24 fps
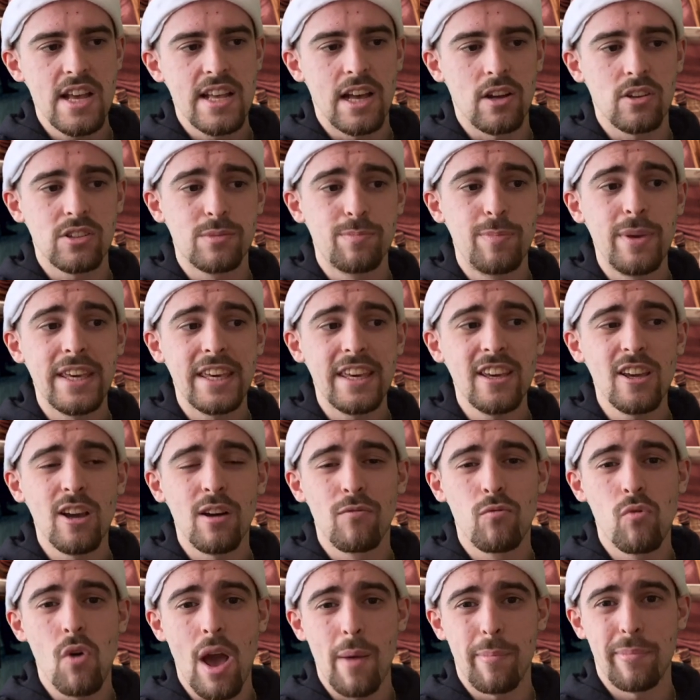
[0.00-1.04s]
Now, speaking
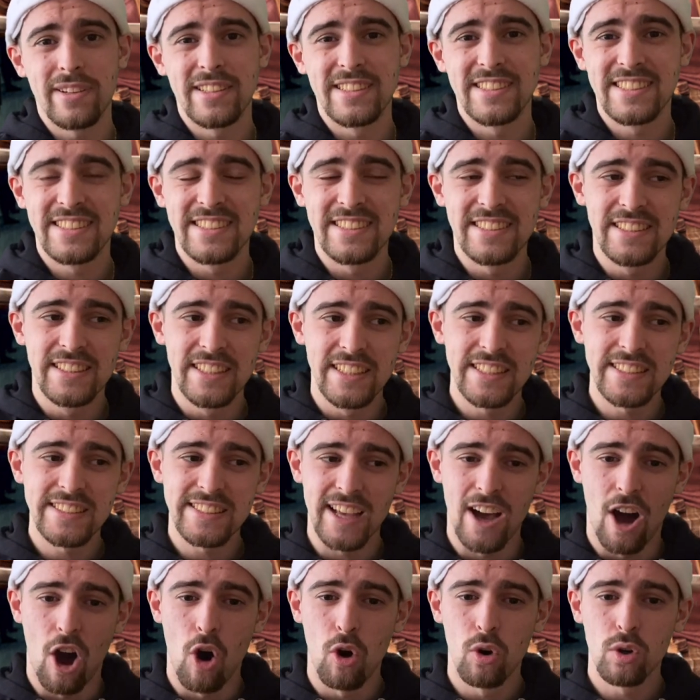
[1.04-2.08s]
of weapons,
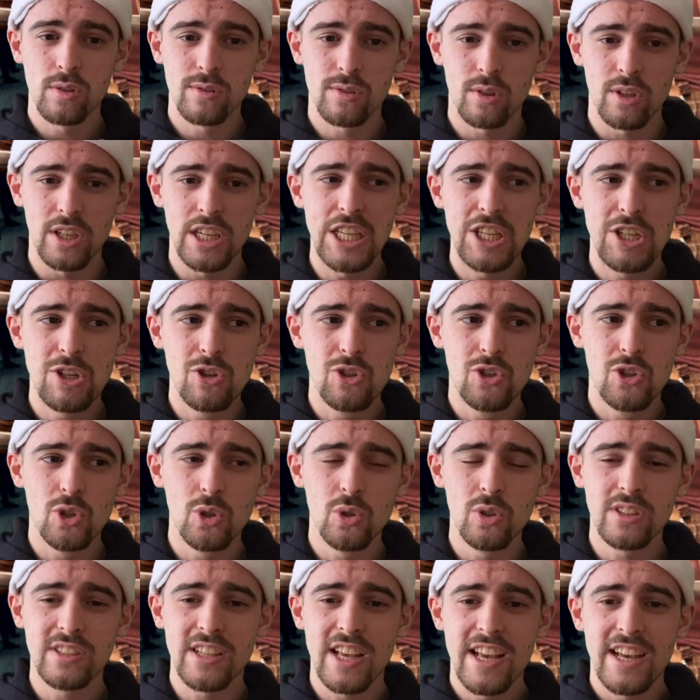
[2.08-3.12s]
this also
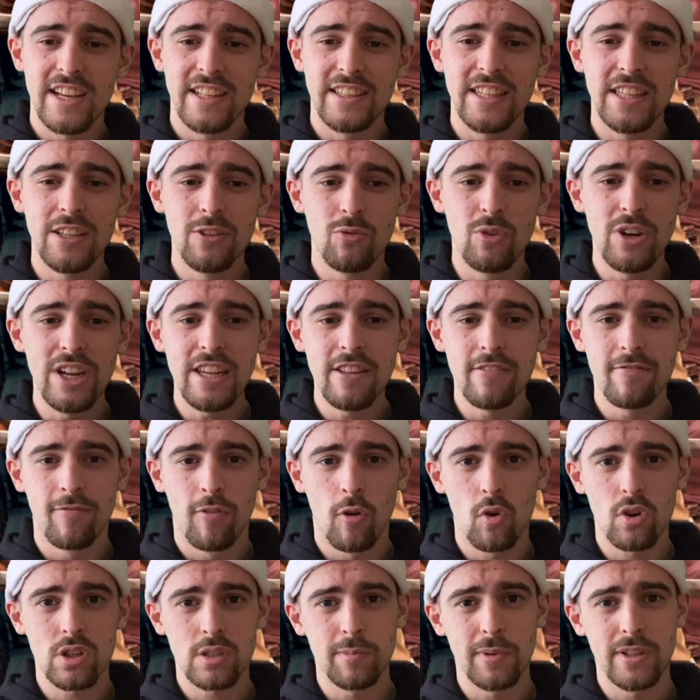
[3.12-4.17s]
introduced the
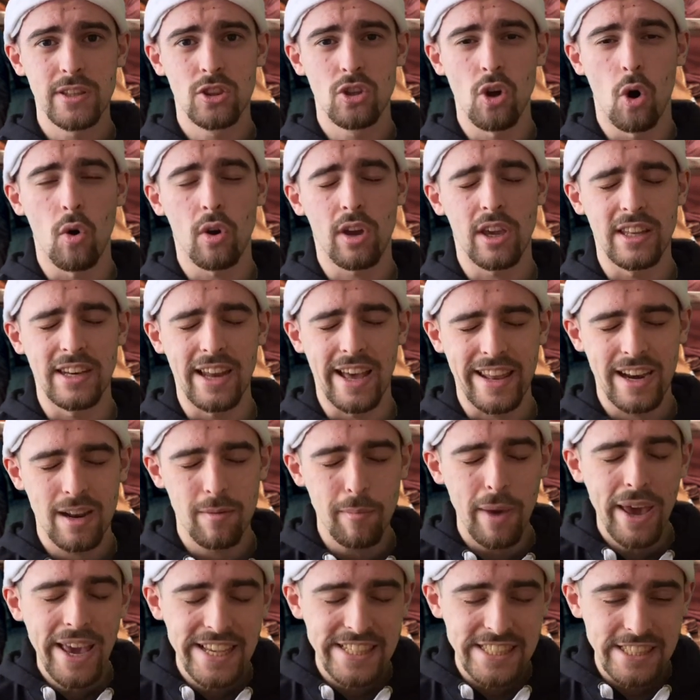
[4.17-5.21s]
reinforcement token, an
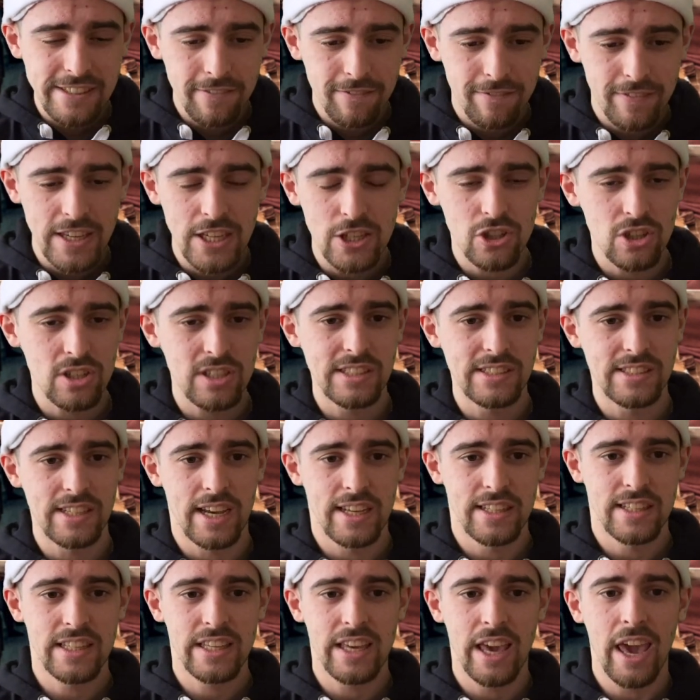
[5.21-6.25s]
amazing feature
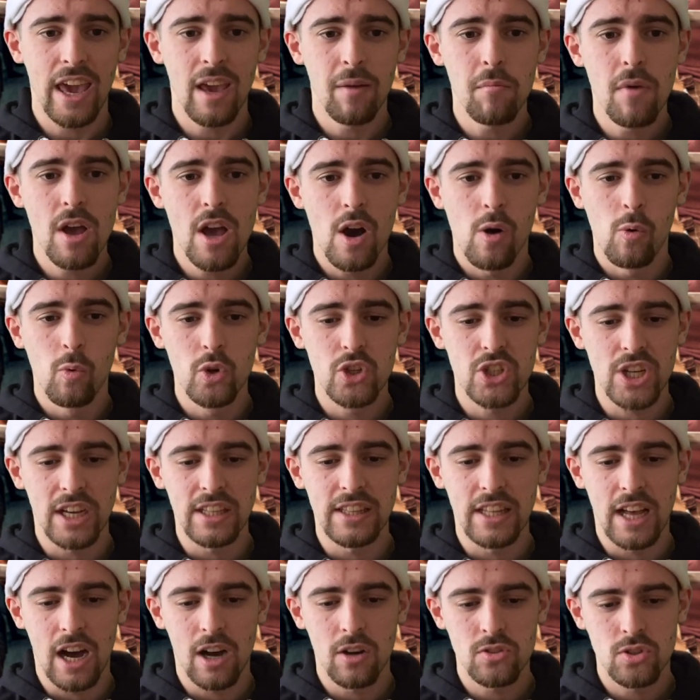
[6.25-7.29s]
inside the game which
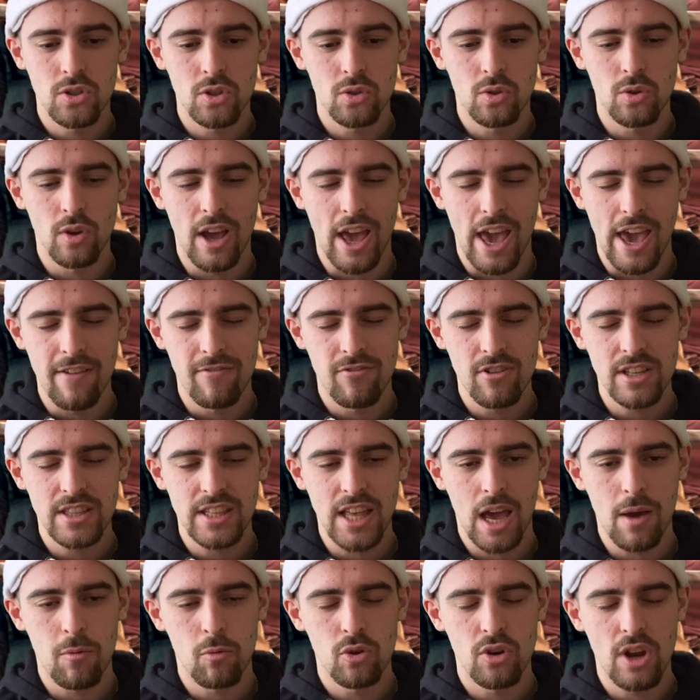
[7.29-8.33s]
allows you to, every
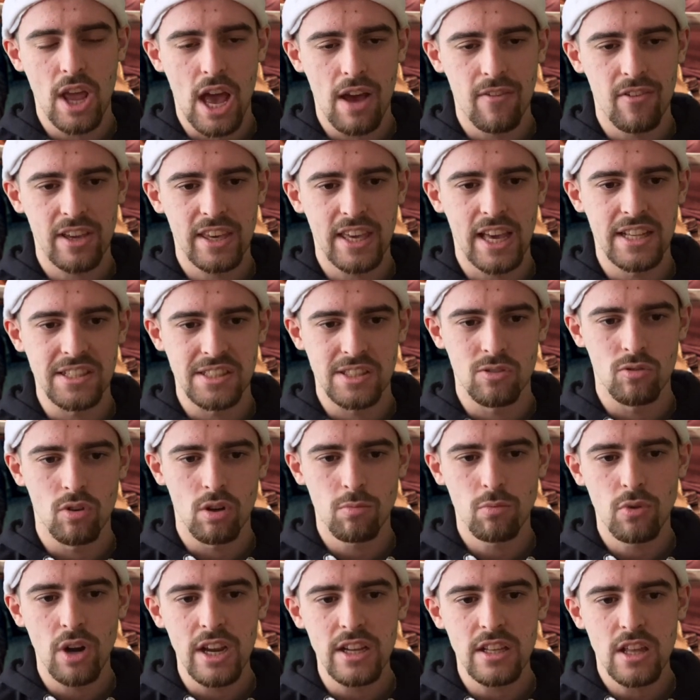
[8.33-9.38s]
time when you have a cancel
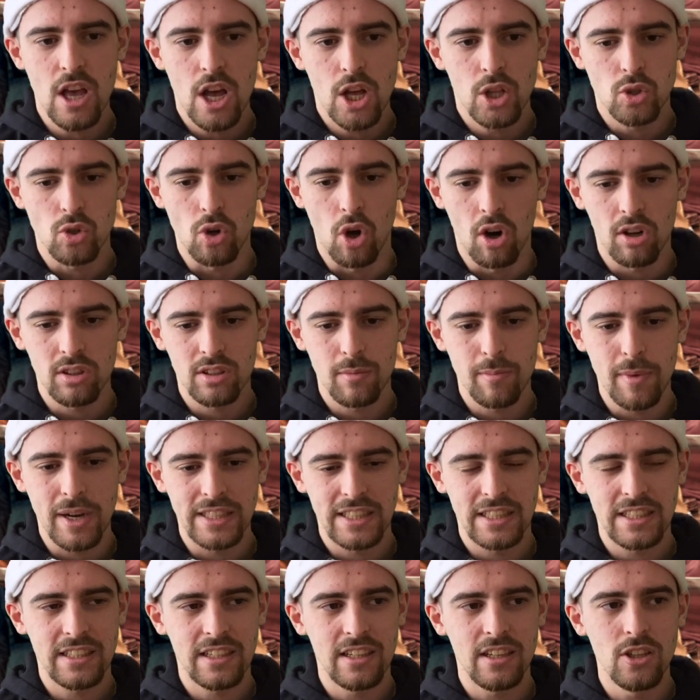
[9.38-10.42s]
upgrade, to
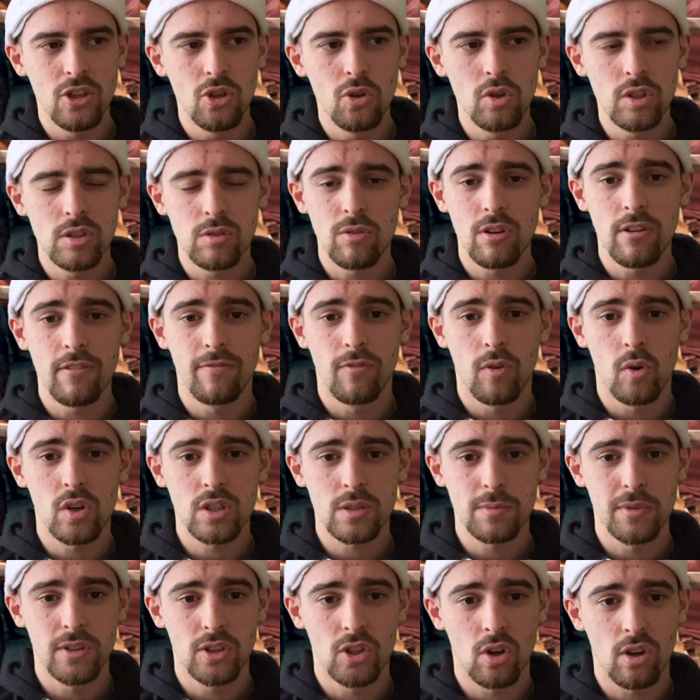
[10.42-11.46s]
automatically use
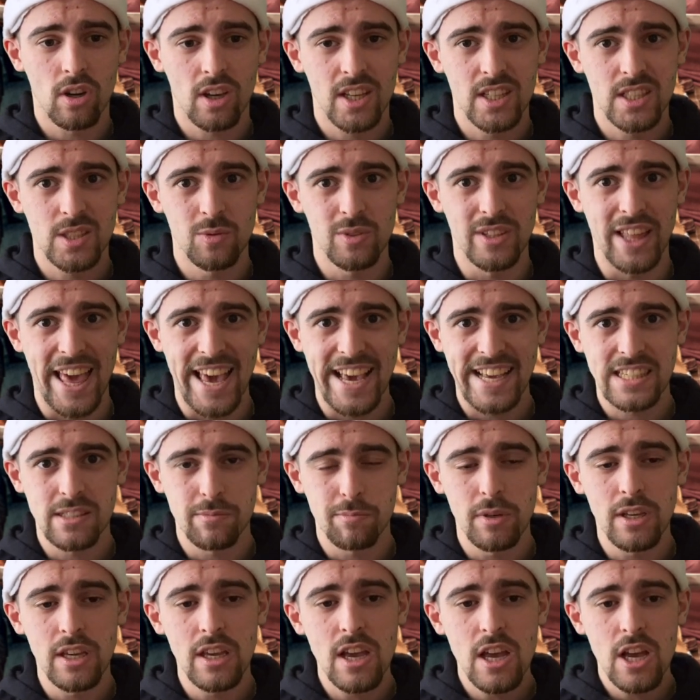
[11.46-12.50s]
reinforcement tokens with
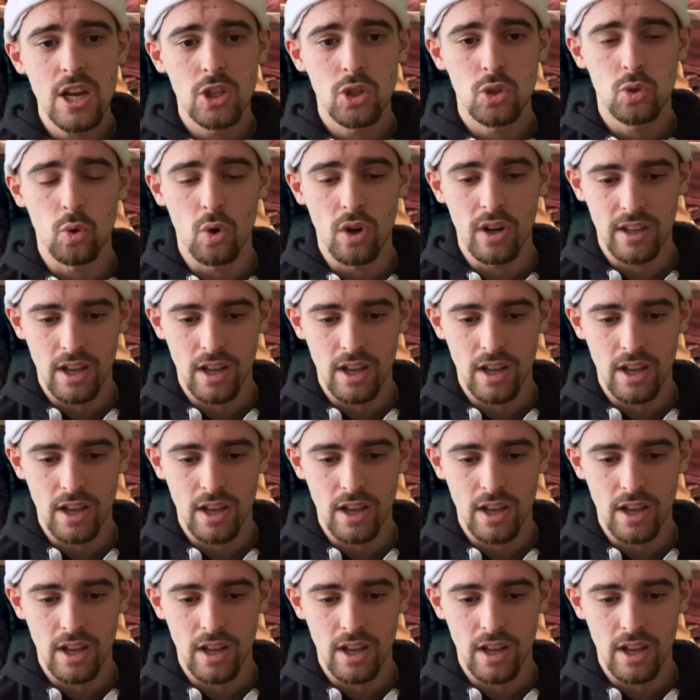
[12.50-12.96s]
XP to